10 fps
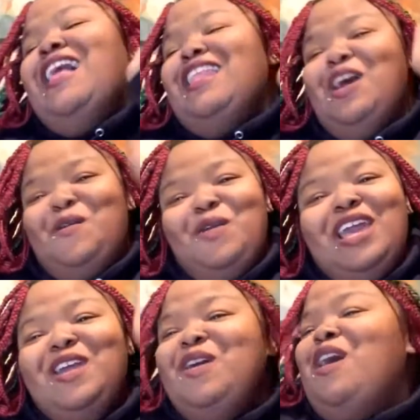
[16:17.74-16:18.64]
Look,
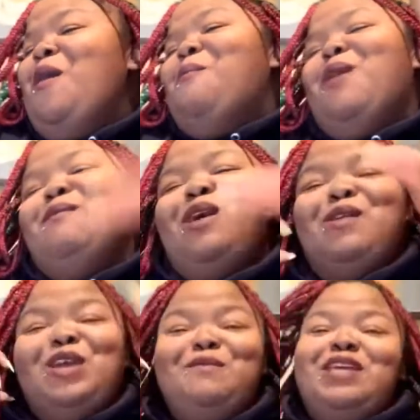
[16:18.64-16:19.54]
baby,
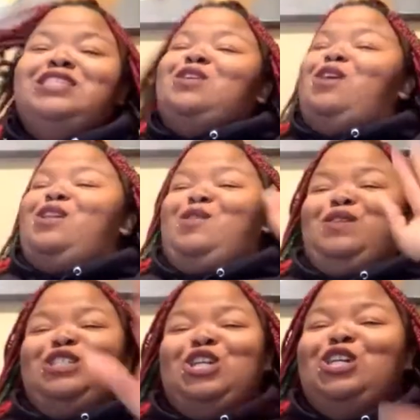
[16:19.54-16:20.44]
don't get me started
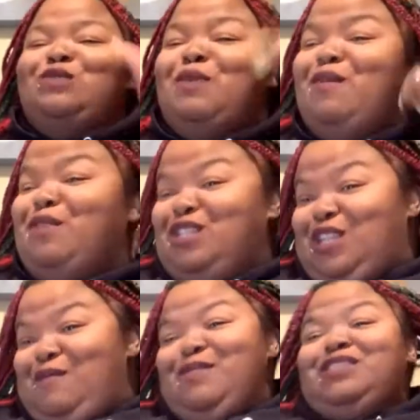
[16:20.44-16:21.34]
on the church, baby,
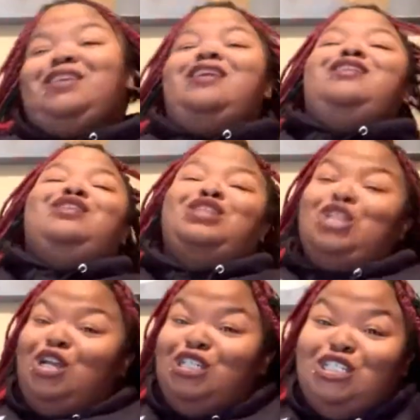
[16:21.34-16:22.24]
because let me tell you, the
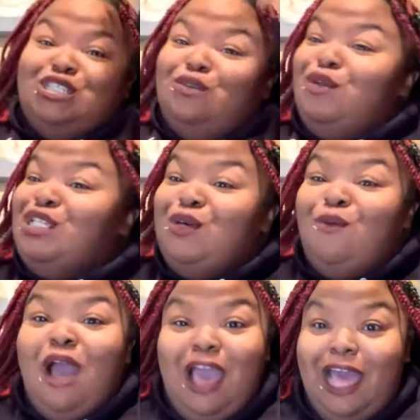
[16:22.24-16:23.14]
church is the reason
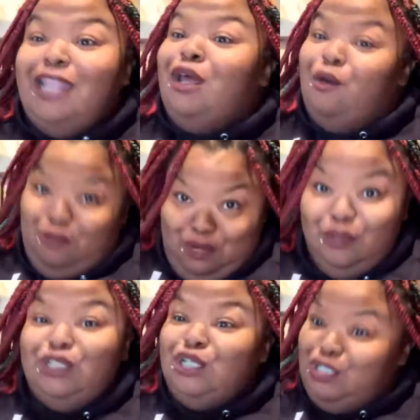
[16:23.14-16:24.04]
why I don't go
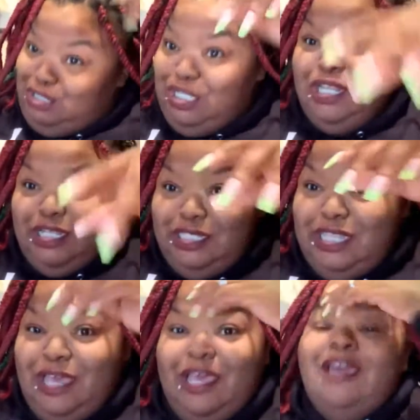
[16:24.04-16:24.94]
to church to this
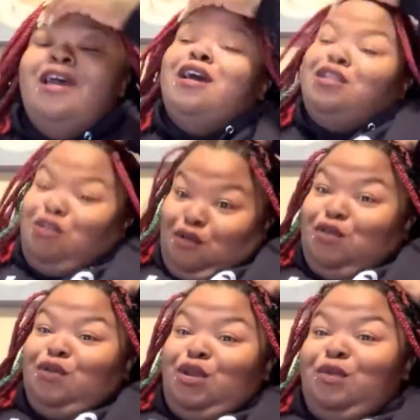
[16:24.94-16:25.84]
day. Do
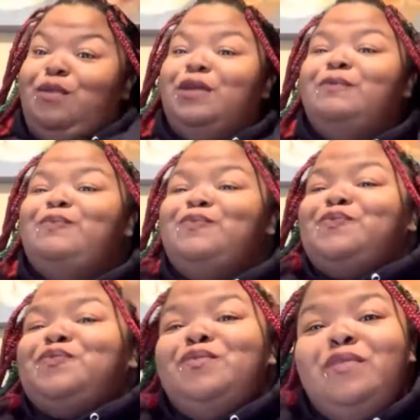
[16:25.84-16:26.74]
you hear me?
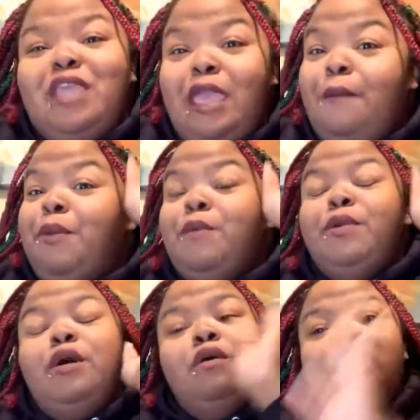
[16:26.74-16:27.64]
And
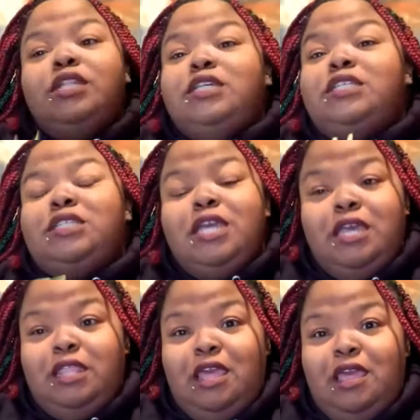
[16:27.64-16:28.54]
people don't
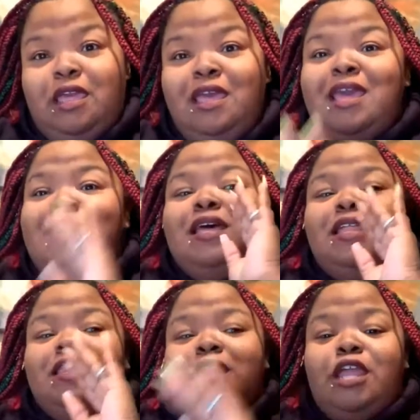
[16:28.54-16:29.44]
understand that.
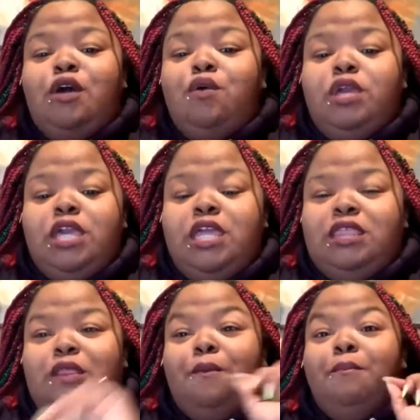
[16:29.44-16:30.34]
They don't
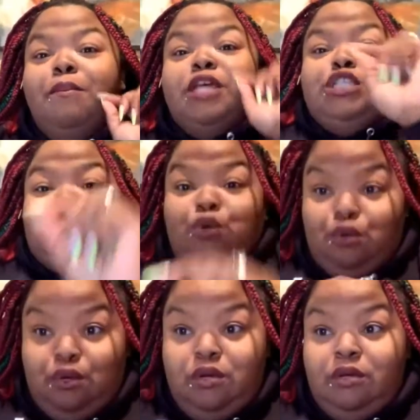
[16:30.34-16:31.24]
get the mental.